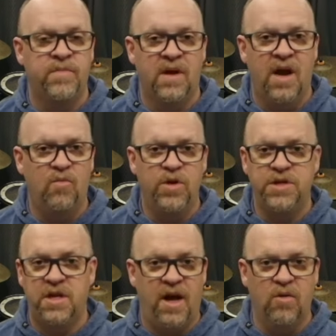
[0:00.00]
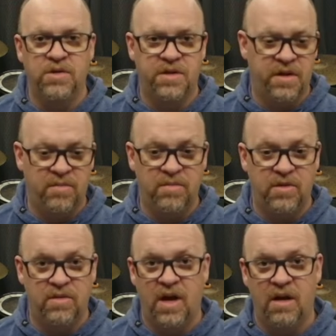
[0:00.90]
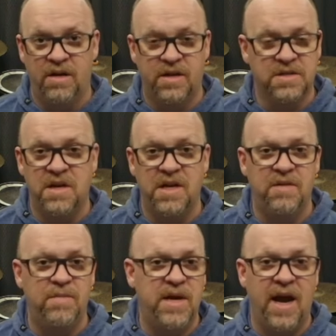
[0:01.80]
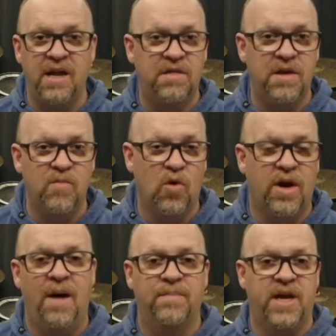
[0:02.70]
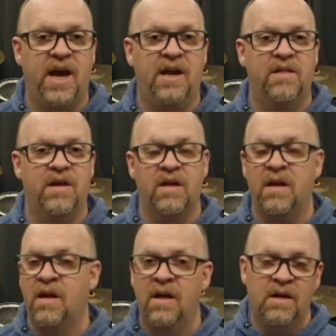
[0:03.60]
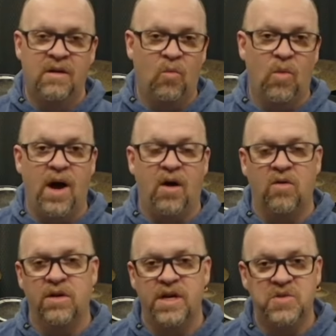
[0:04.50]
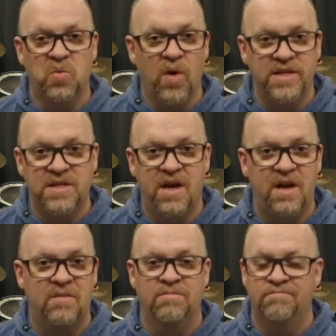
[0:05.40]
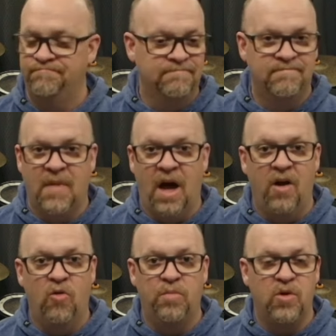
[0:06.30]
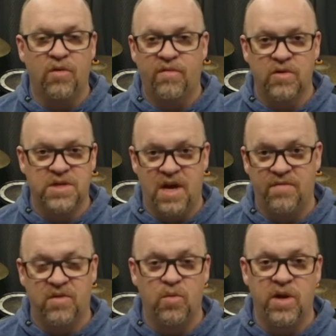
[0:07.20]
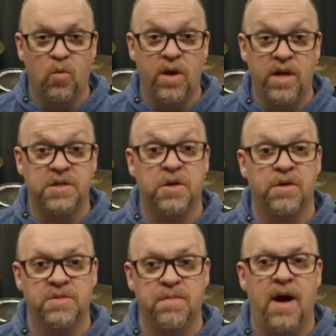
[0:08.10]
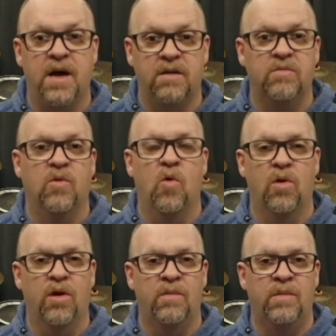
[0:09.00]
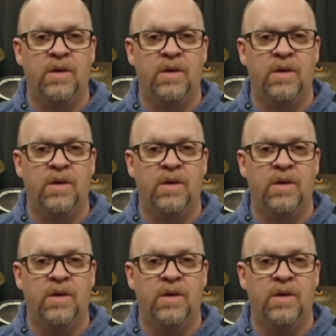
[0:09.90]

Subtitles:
And reaching out to them doesn't need to be anything more complicated than, wow, it's Wednesday. I hope your first half of the week went as good as mine. Or